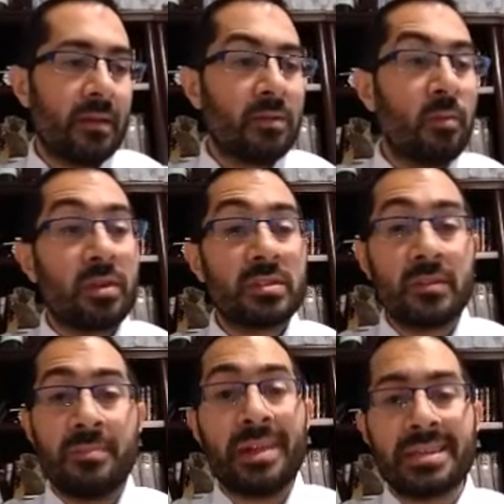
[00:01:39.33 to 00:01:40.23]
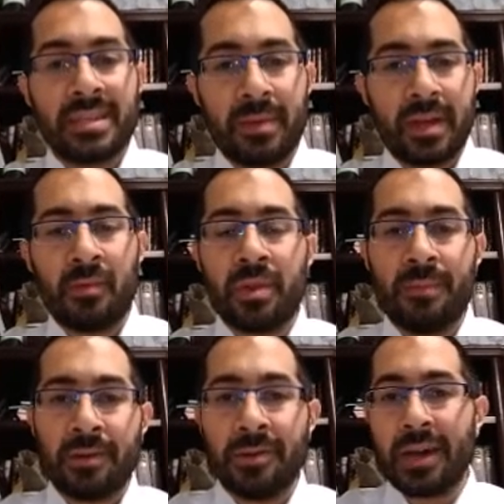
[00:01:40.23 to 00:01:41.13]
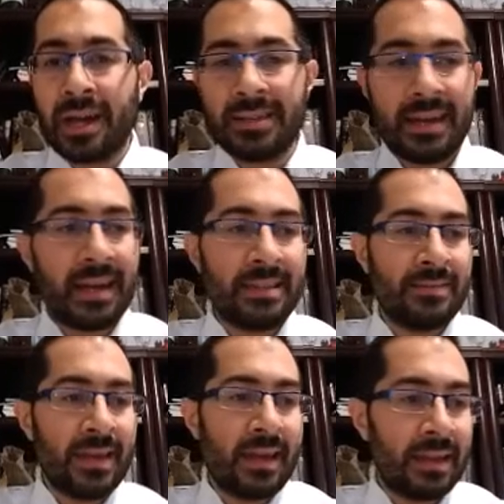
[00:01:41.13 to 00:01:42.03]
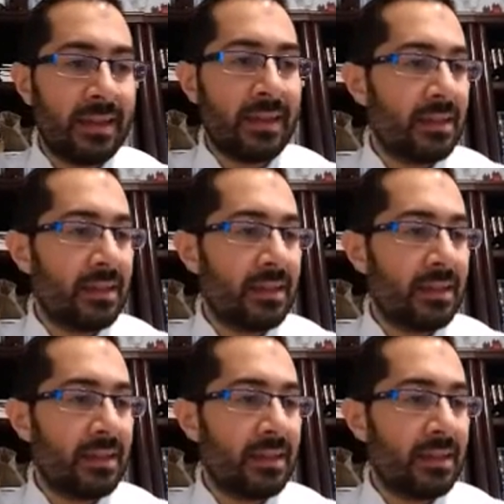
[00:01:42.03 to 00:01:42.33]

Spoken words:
words of a blessing begin with Baruch Atah Adonai,